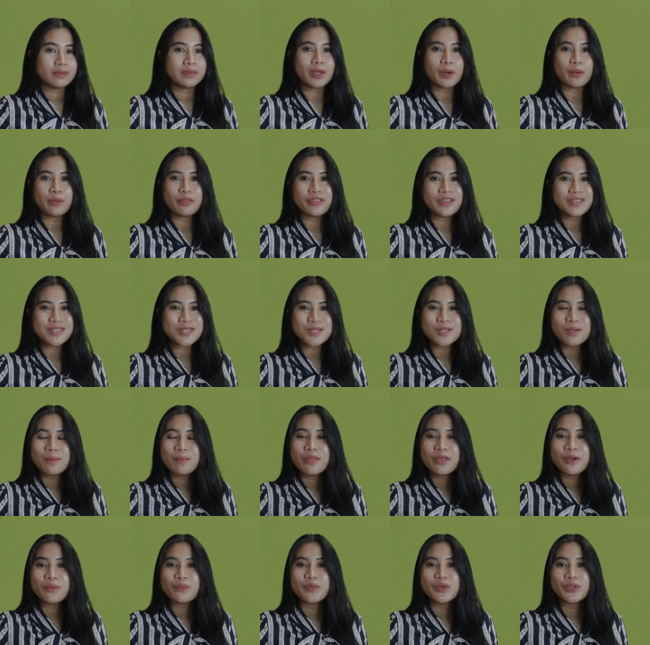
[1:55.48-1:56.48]
Now, this is
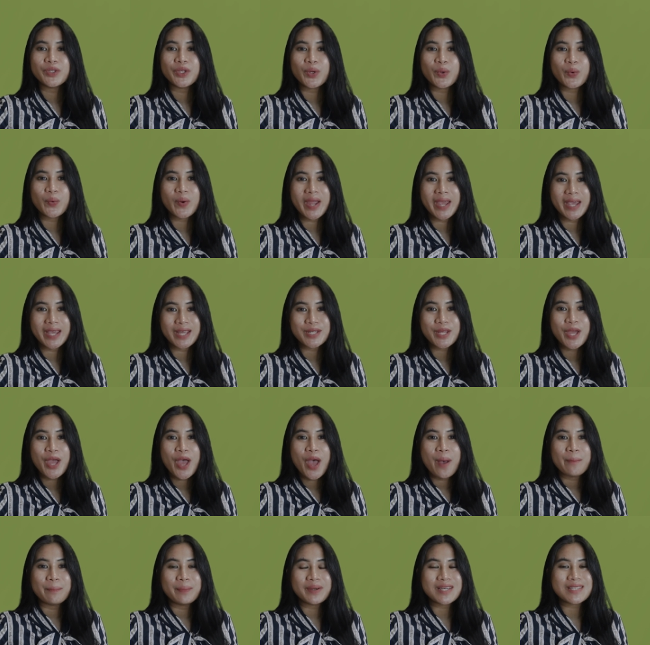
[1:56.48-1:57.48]
something really great
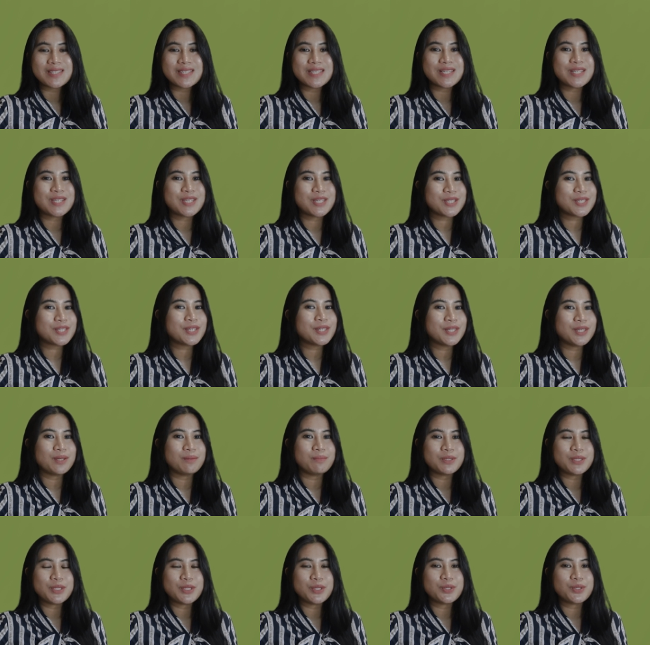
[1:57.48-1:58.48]
because it doesn't
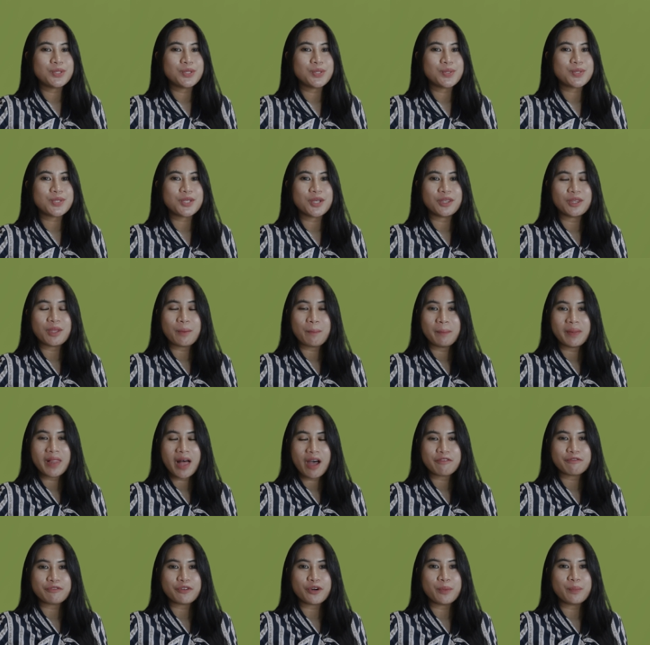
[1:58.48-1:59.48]
limit you to using the
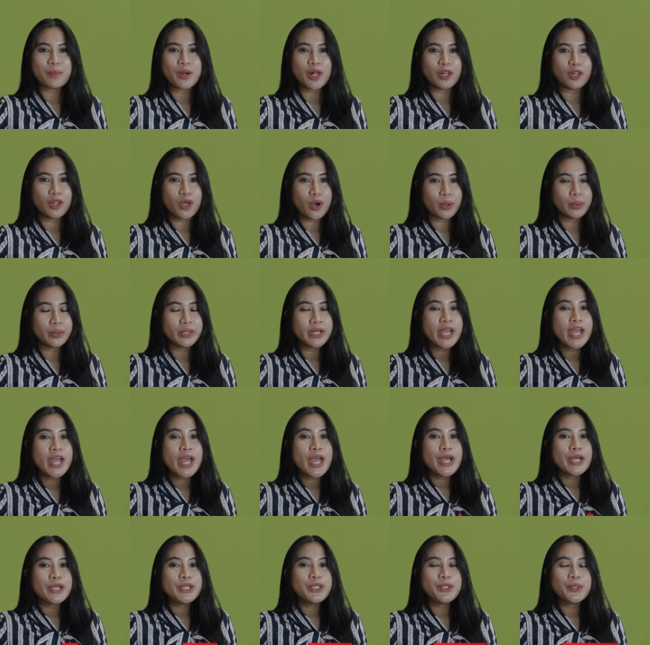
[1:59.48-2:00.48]
platform alone.
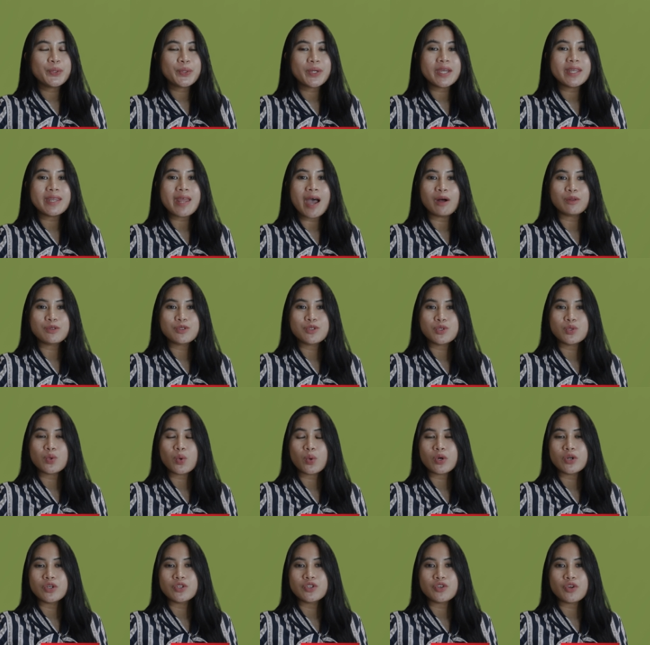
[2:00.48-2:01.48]
You can
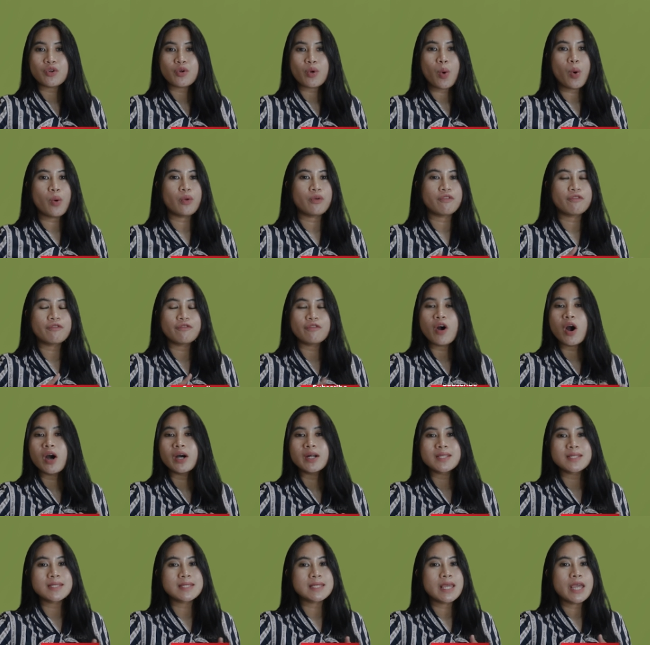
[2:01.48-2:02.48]
outsource your own
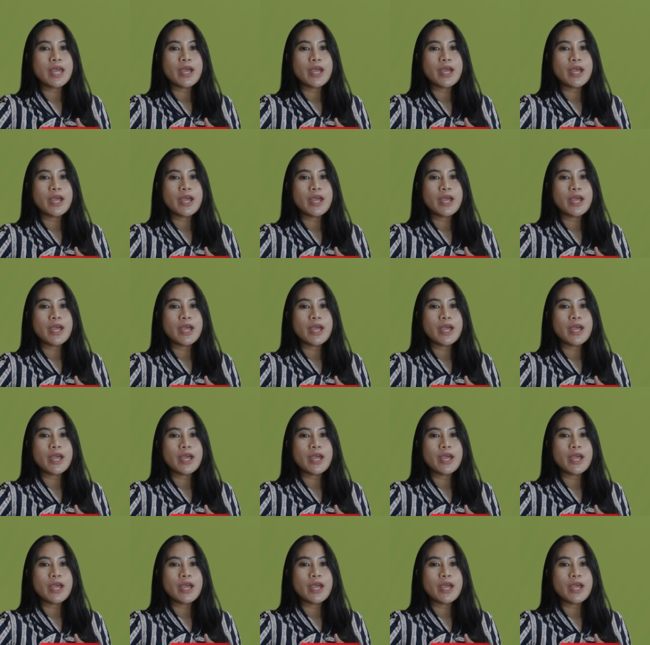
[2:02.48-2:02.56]
font,